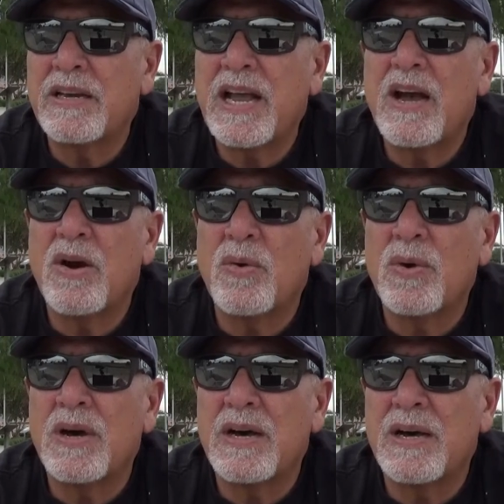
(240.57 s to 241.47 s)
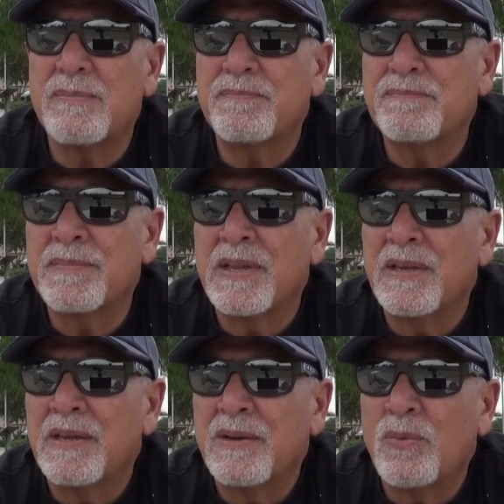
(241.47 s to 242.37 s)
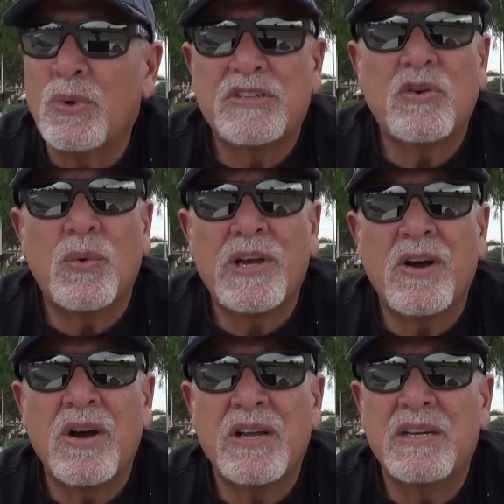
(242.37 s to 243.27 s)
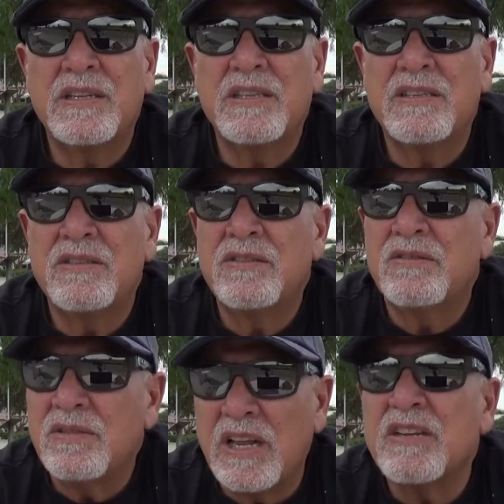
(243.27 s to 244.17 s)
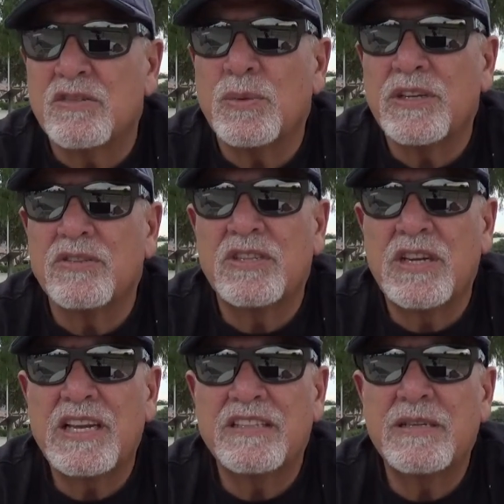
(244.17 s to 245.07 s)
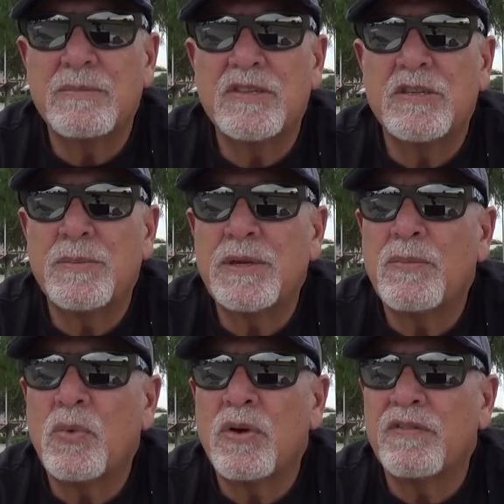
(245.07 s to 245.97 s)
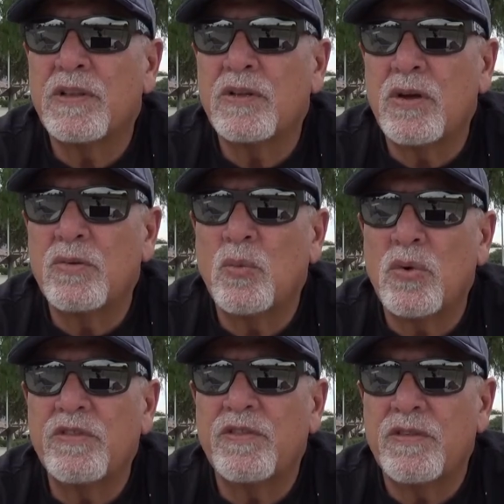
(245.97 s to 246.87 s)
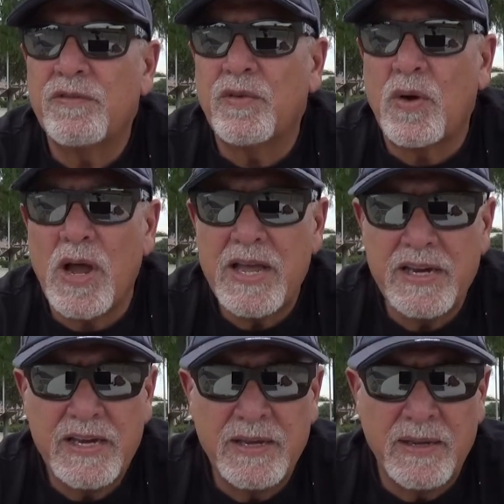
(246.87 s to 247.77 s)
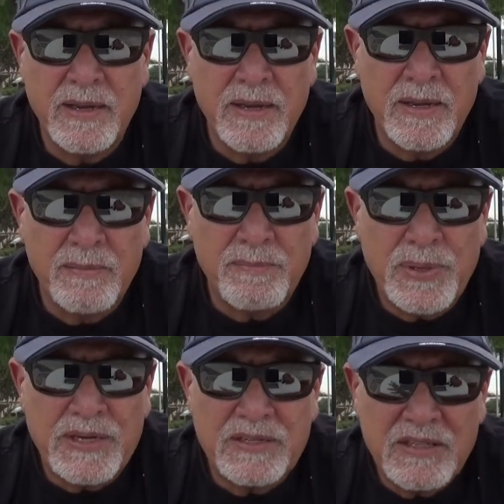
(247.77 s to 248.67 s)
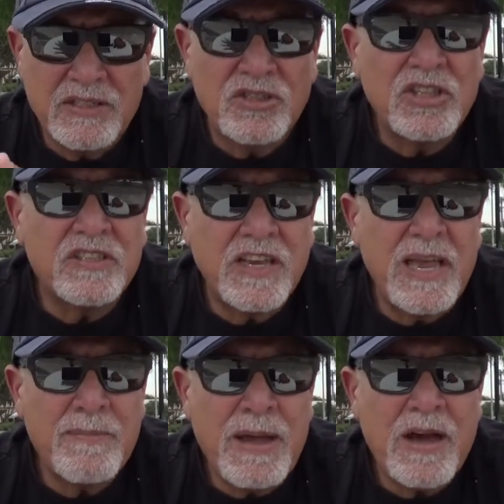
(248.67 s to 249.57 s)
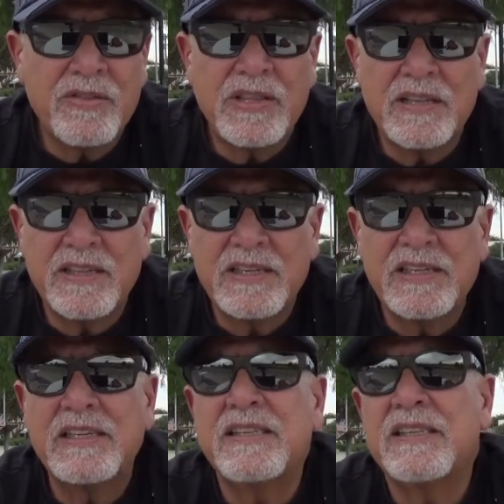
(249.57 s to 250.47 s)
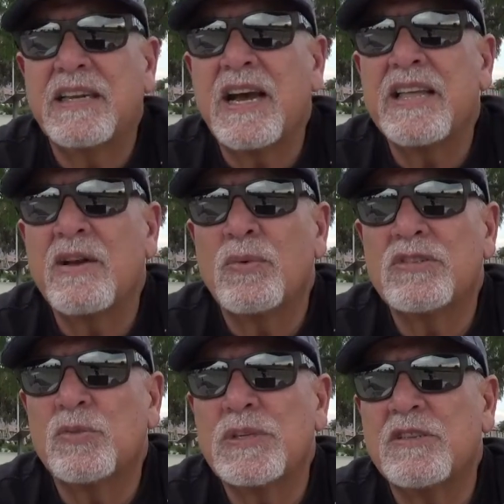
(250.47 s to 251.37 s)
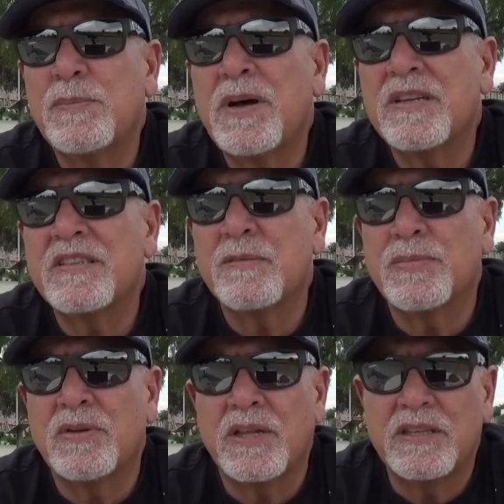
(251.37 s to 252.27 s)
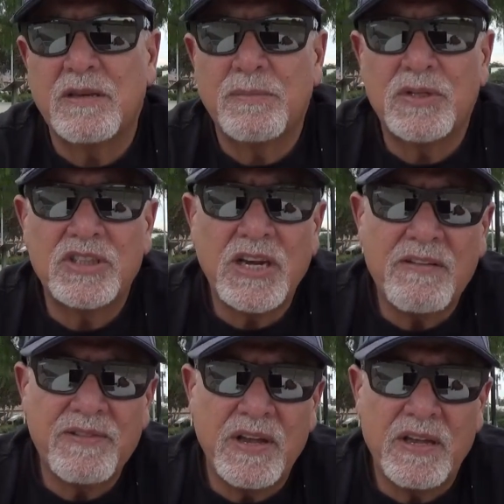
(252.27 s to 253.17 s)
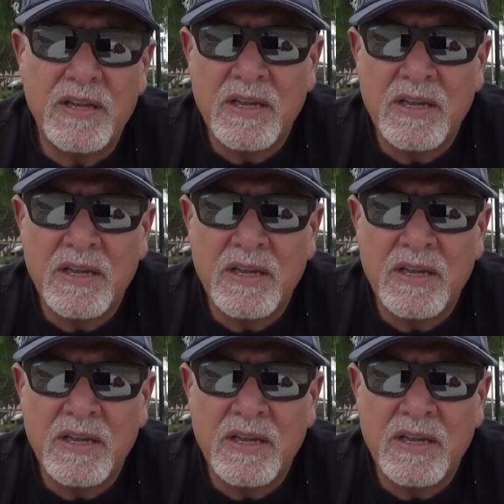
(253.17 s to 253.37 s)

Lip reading: how what's going on in Israel today seems to be more of the lone wolf variety. But this just came out that the guy that was responsible at the Beersheba